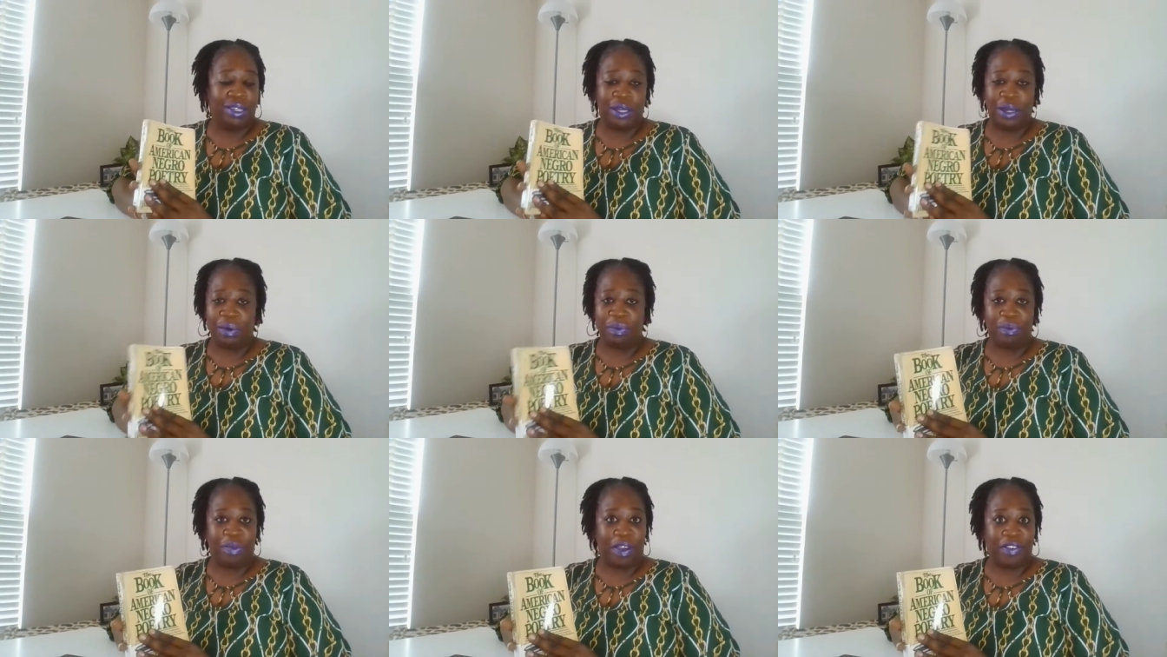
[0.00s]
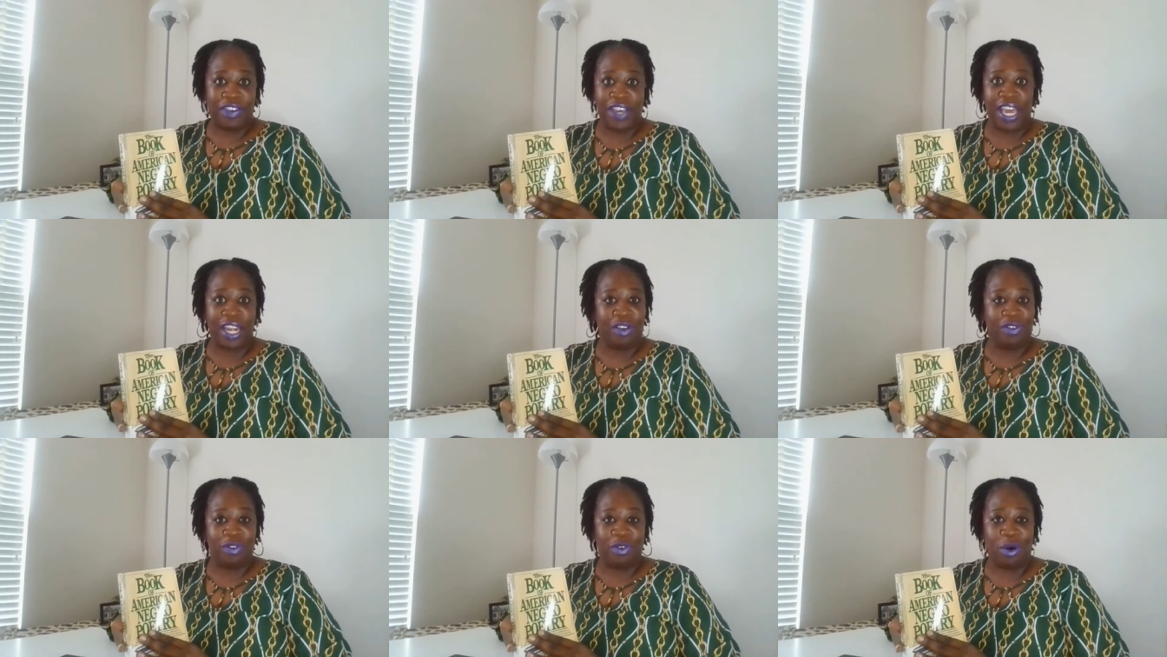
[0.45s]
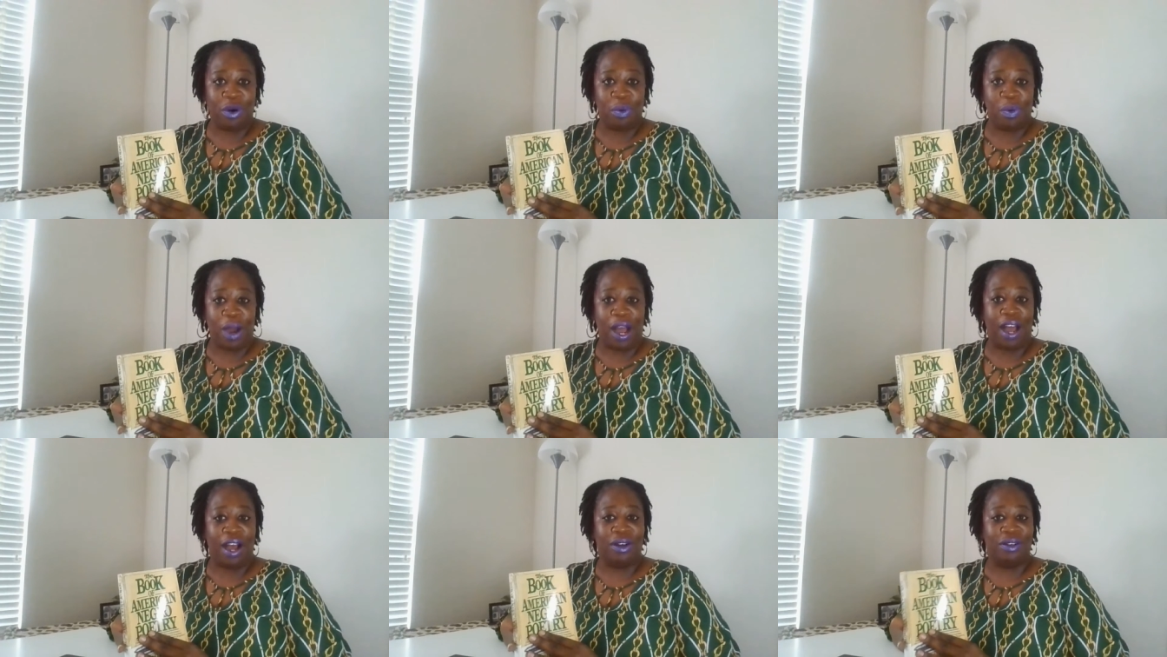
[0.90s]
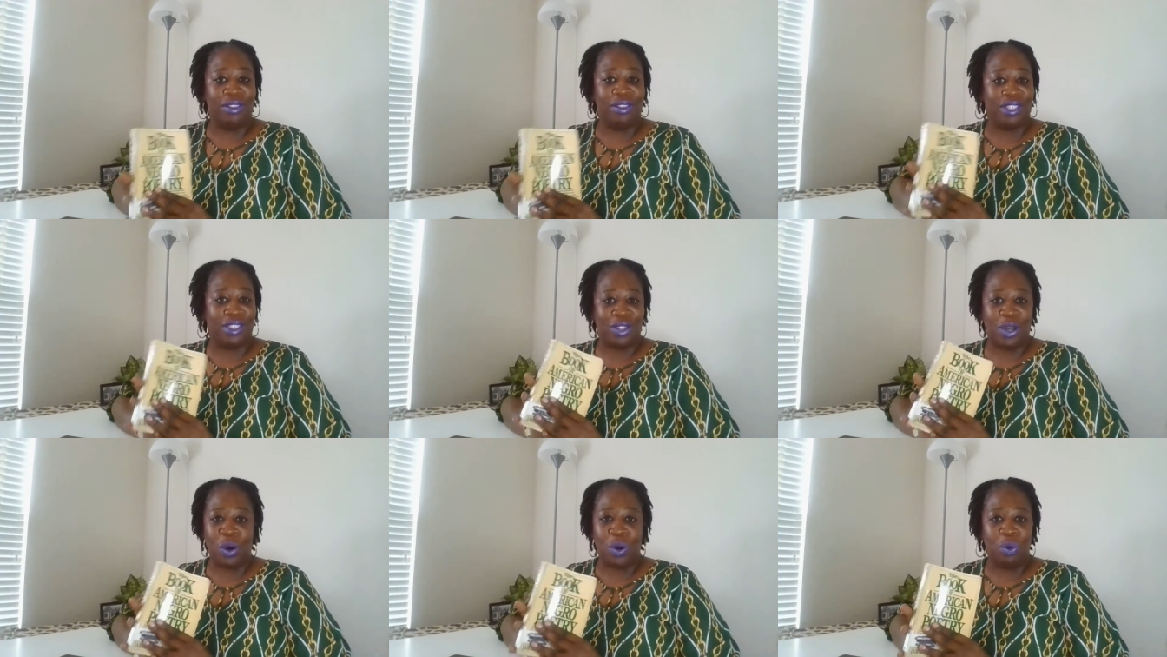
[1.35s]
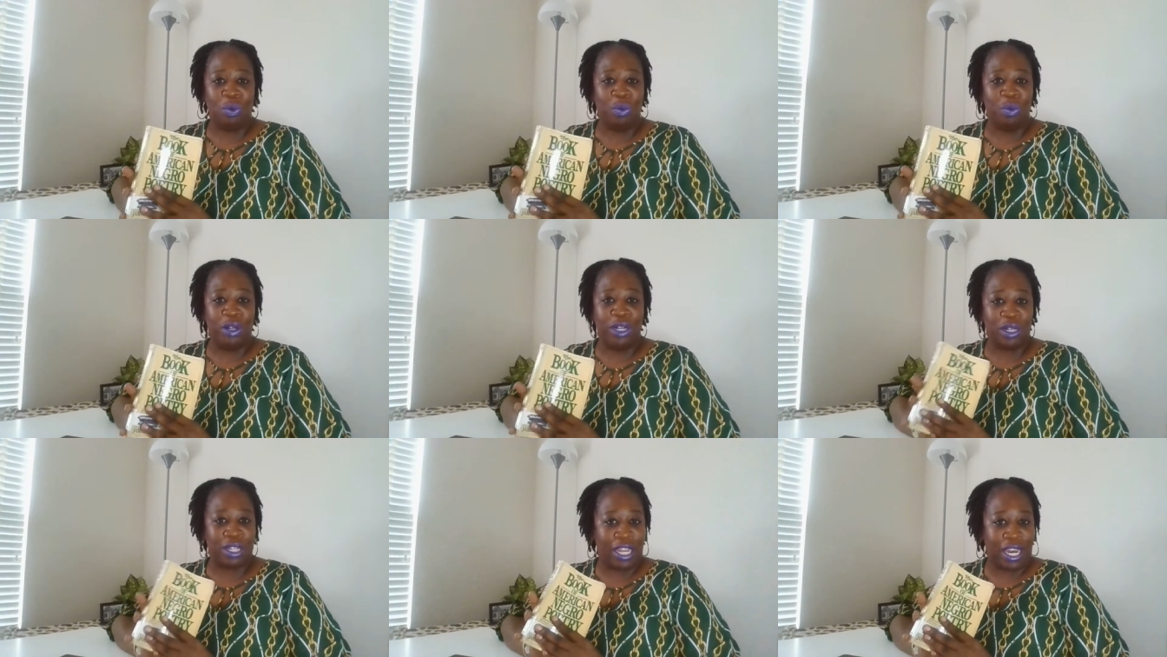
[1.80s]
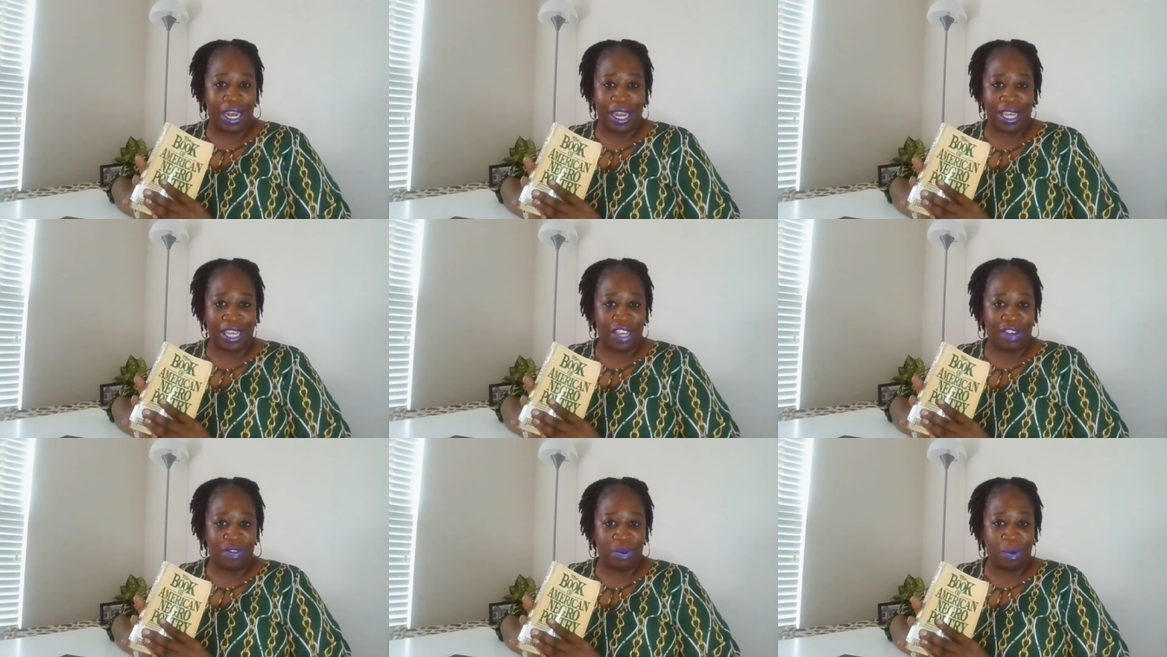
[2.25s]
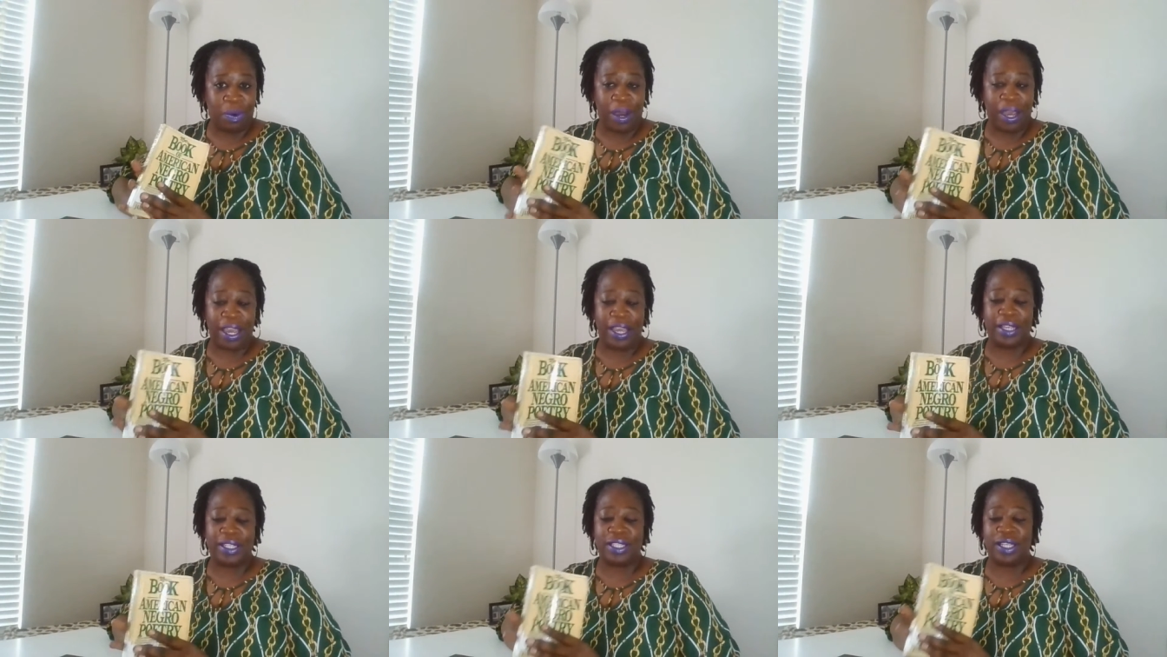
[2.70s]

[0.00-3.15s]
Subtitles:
I've had it for a while, just an old book that they give away.